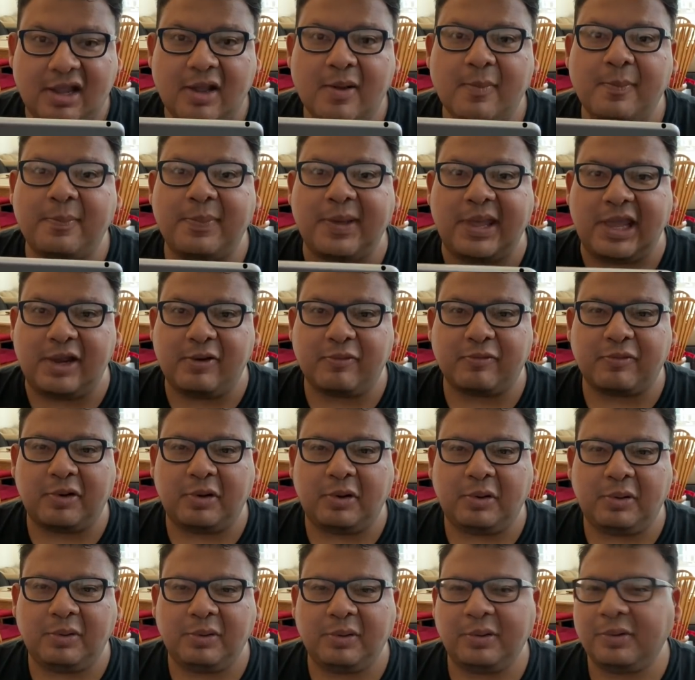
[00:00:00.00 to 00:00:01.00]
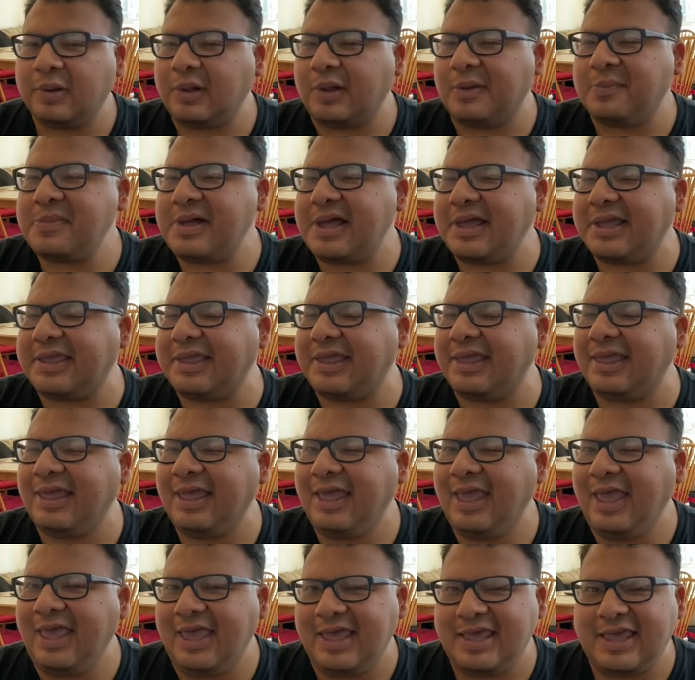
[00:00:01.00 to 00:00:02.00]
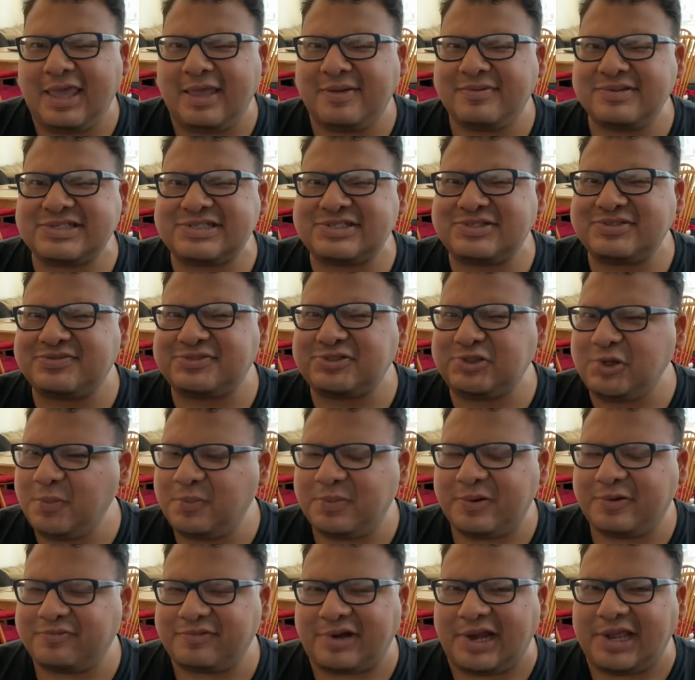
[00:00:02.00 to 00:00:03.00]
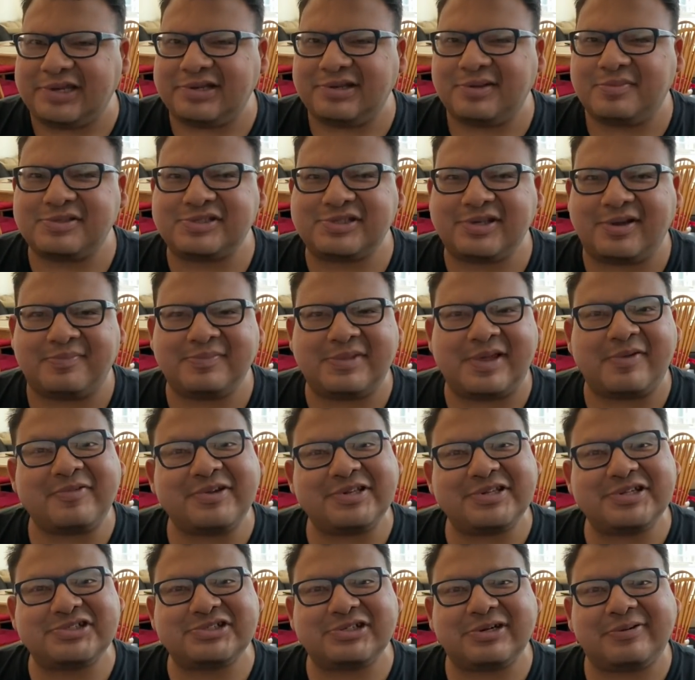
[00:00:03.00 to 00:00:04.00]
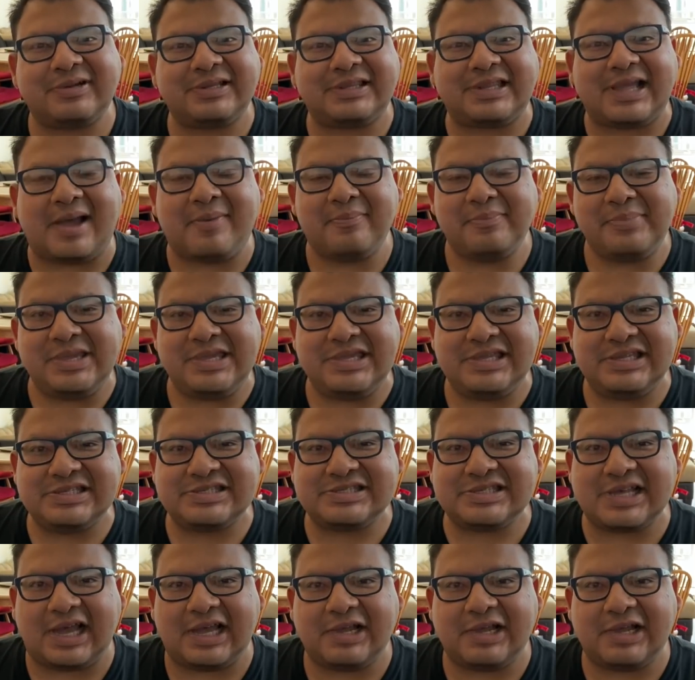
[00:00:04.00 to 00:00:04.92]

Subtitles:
#payroll. I'm like, it was super random, so I'm not really sure what that means.